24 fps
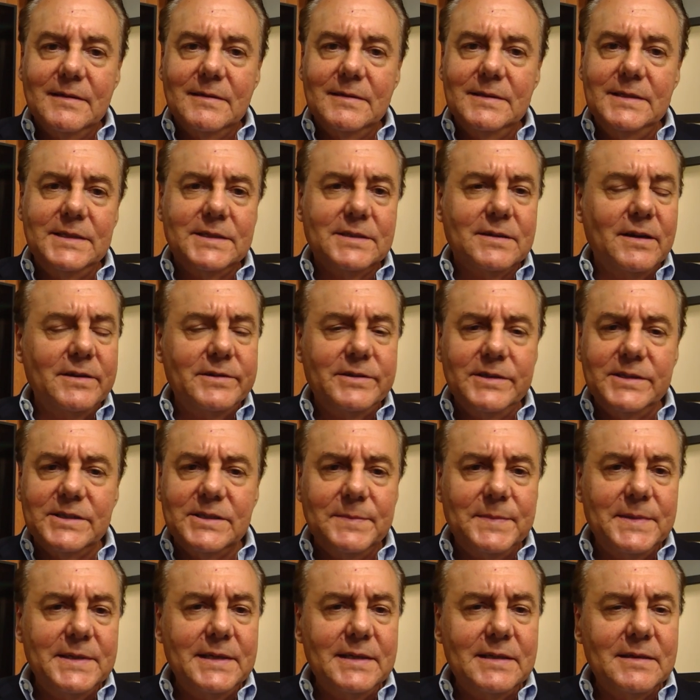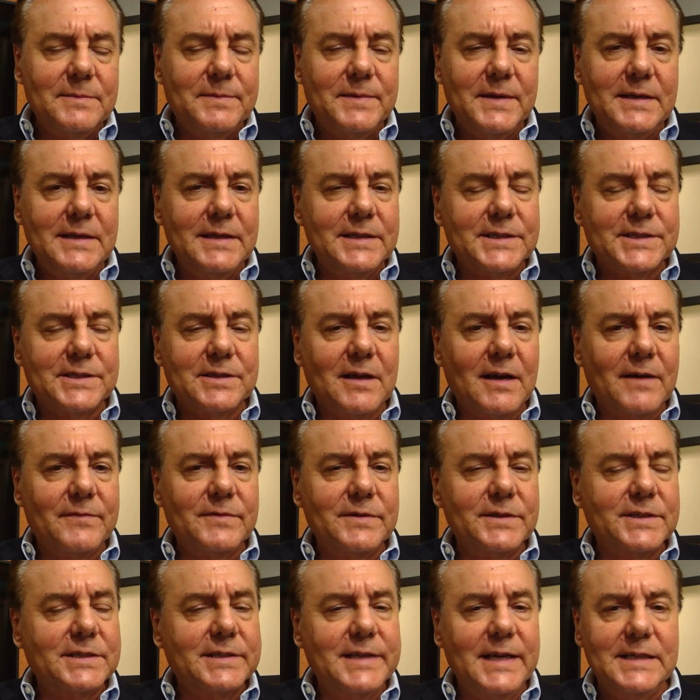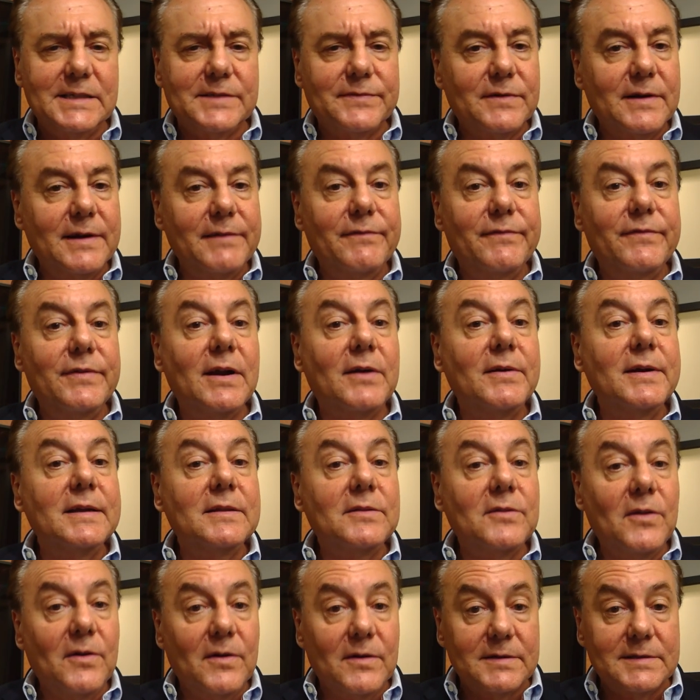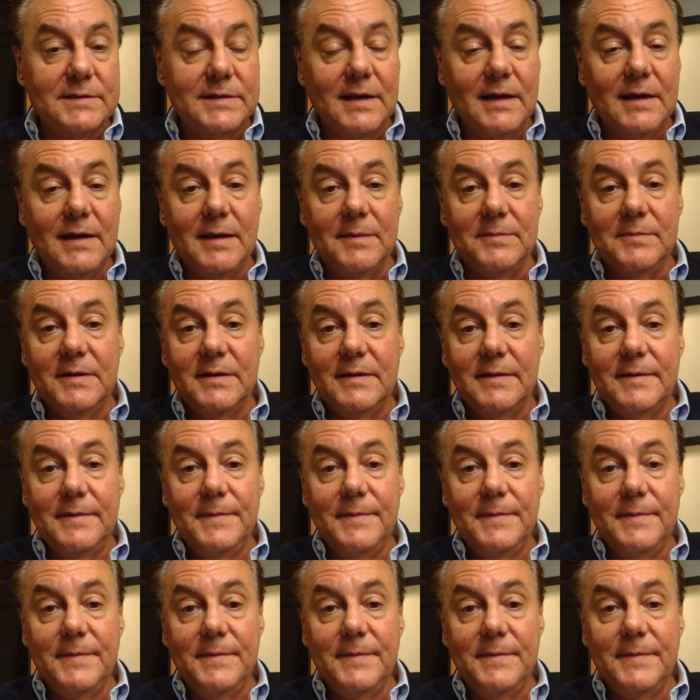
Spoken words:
These countries have been independent sovereign states for a very long time.